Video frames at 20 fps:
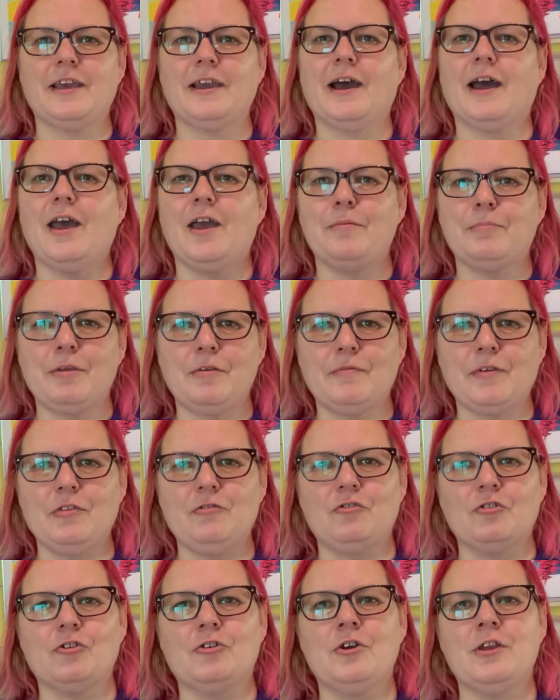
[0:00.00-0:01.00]
I hope you've
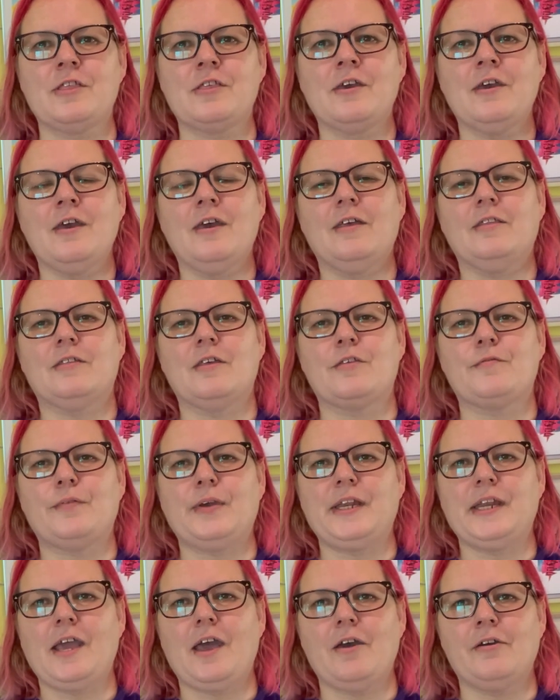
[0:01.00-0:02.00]
enjoyed this
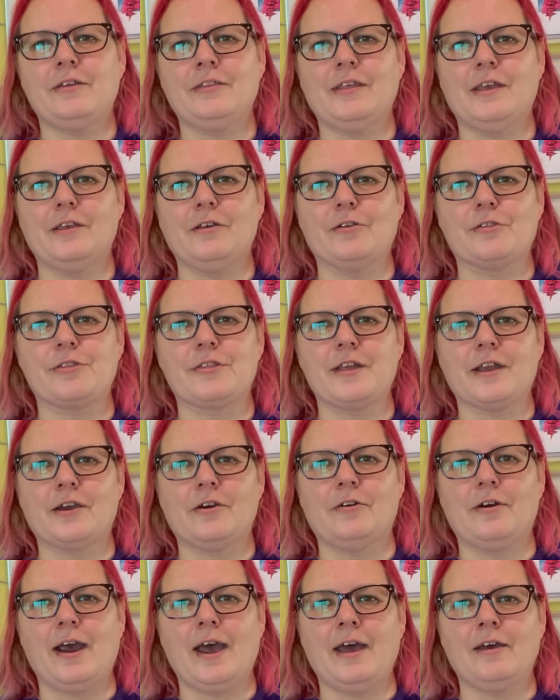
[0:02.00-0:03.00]
video and that you'll stick
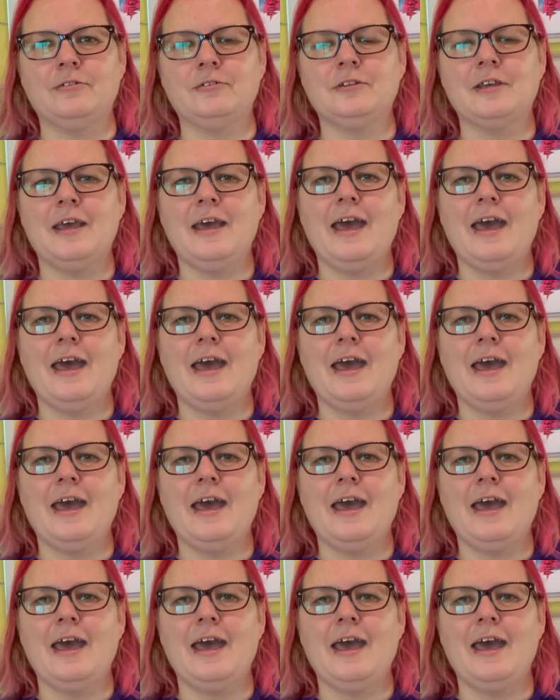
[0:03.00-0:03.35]
around.